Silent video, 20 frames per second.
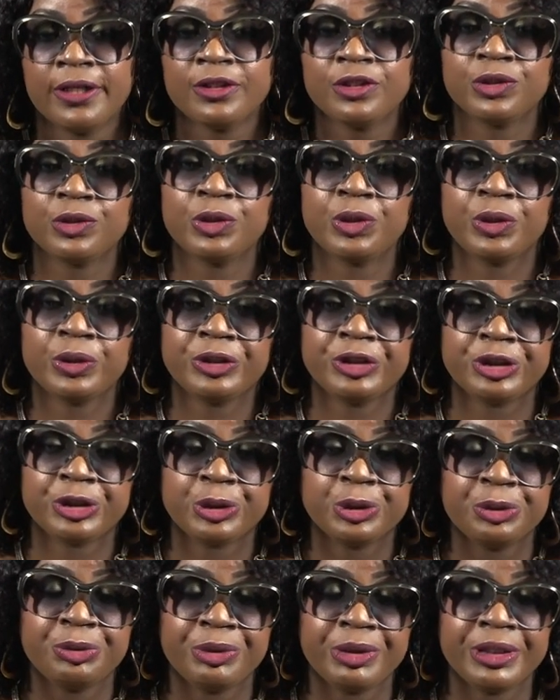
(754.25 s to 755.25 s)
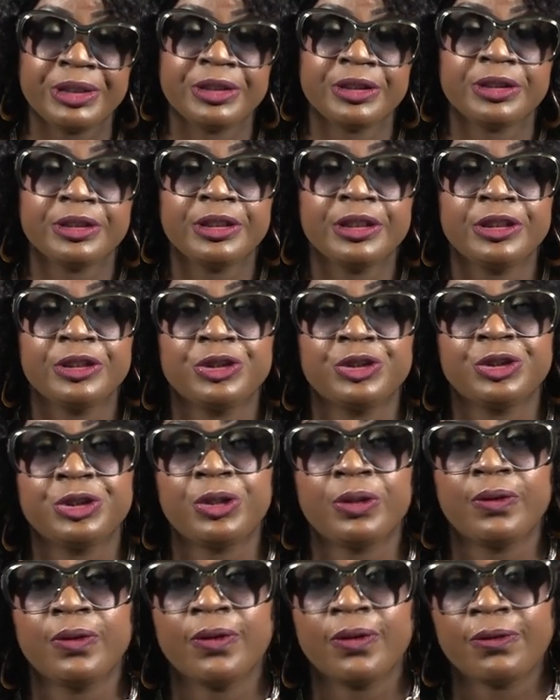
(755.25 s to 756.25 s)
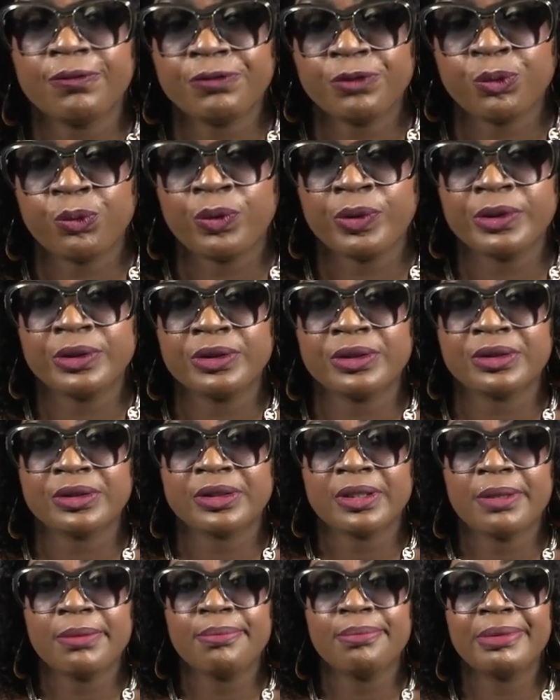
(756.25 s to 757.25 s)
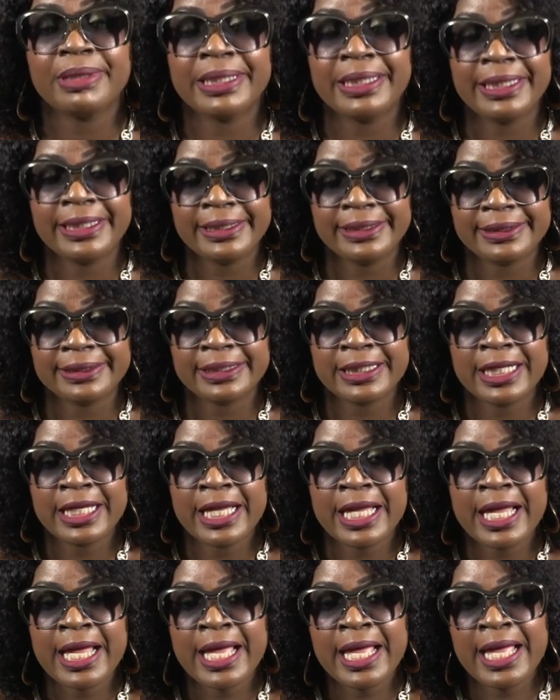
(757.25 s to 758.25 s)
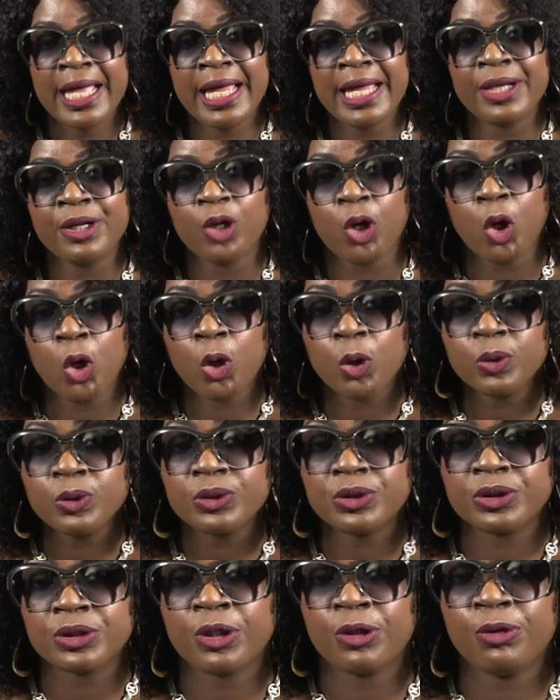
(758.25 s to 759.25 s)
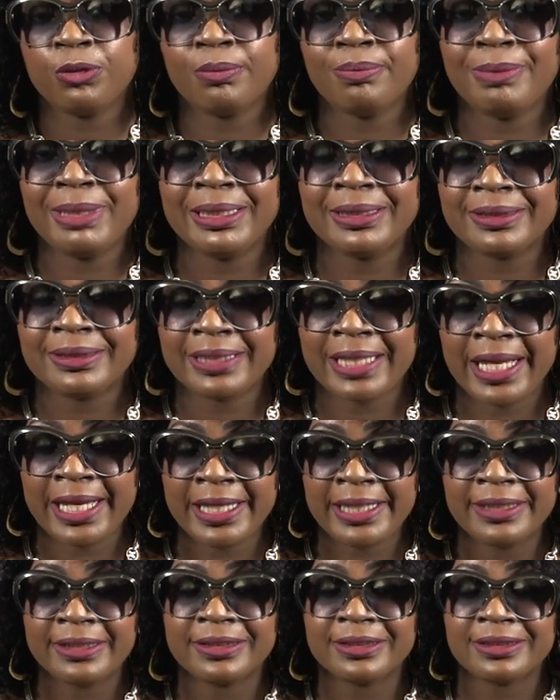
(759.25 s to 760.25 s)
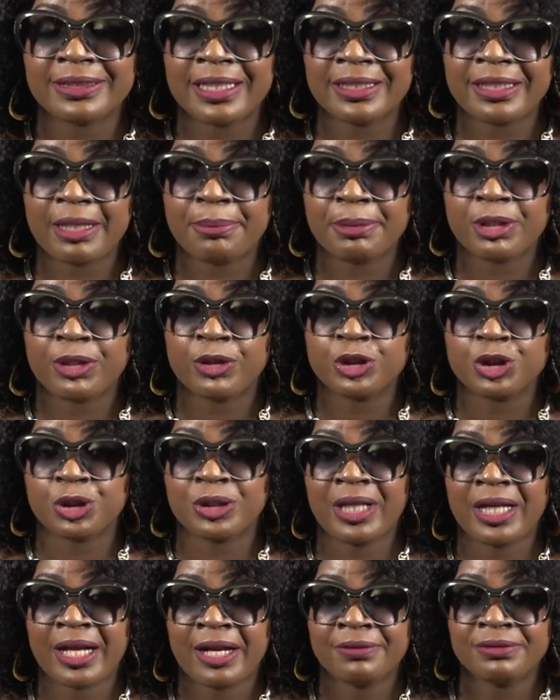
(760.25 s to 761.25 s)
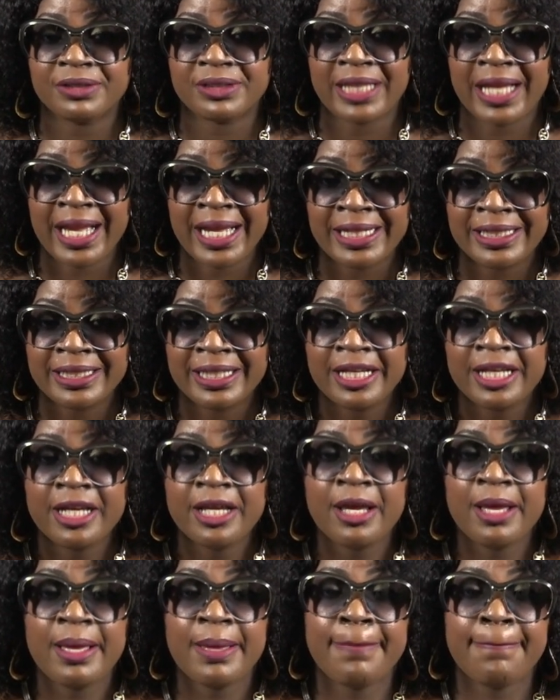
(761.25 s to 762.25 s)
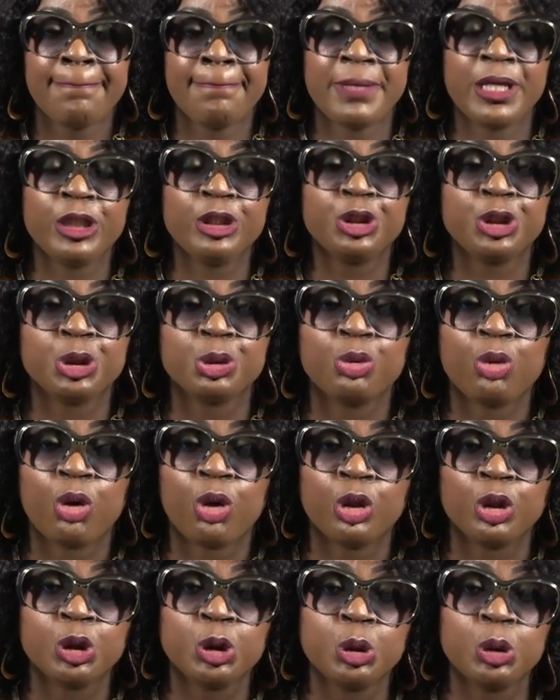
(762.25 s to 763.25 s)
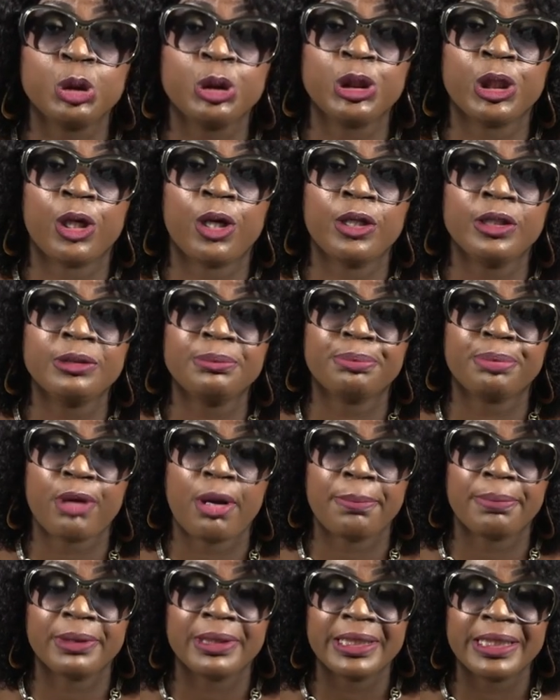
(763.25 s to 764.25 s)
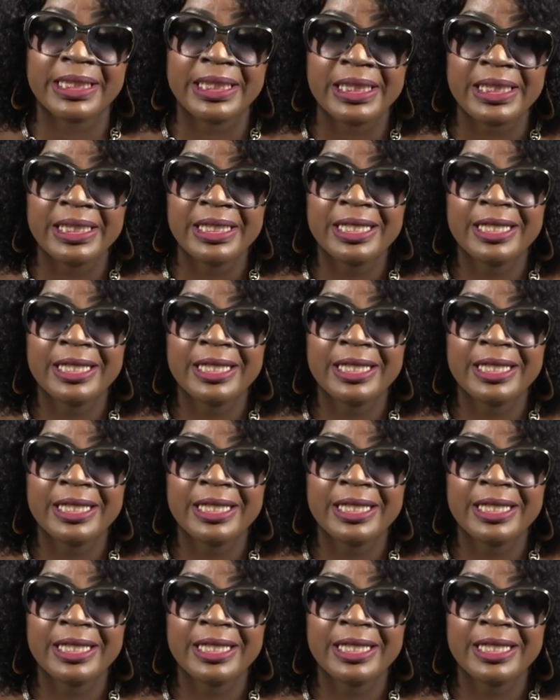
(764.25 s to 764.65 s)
to your children, to your loved ones, please and also maintain standard precaution like I've said make sure you done properly